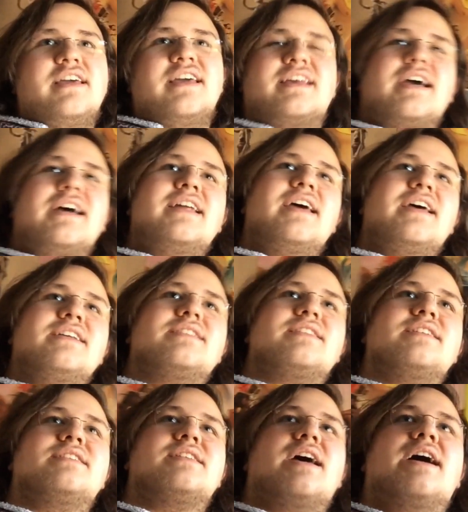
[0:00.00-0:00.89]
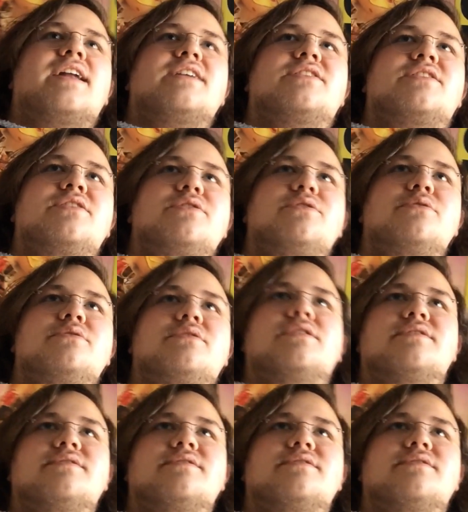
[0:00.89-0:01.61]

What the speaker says: It kind of has this attitude